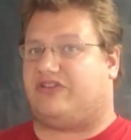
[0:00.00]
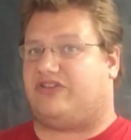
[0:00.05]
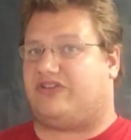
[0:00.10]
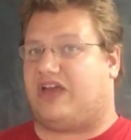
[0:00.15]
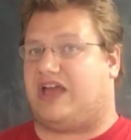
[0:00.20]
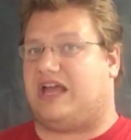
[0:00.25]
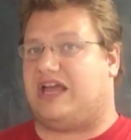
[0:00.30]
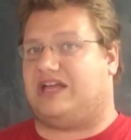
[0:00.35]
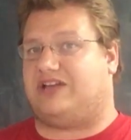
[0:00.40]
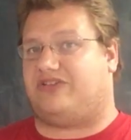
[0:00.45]

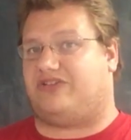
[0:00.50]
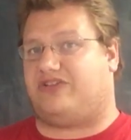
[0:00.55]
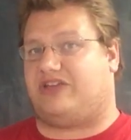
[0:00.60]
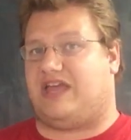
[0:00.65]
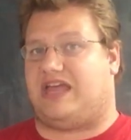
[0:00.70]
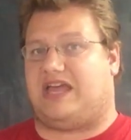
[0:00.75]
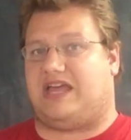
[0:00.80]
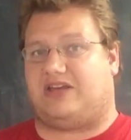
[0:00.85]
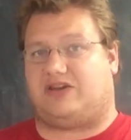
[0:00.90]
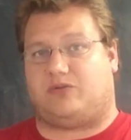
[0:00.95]
science
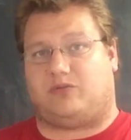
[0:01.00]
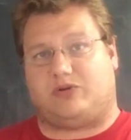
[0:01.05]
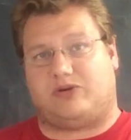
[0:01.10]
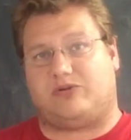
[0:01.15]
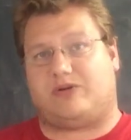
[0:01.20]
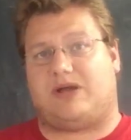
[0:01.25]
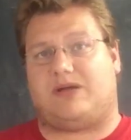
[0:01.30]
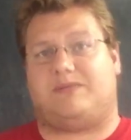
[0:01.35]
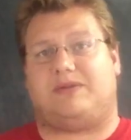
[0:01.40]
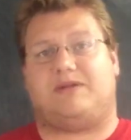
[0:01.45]
can't. What
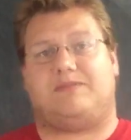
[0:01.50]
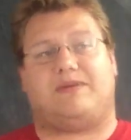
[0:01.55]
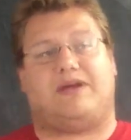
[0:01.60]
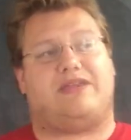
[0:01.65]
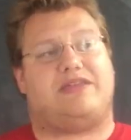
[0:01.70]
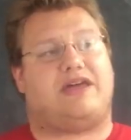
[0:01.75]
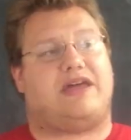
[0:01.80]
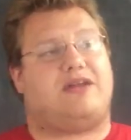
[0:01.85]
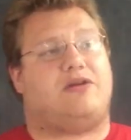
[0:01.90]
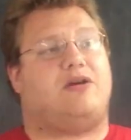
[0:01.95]
do I mean by
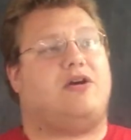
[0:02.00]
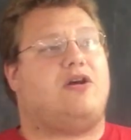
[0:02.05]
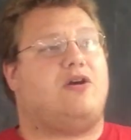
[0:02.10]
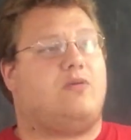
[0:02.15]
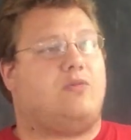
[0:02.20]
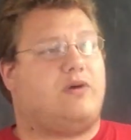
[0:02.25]
that?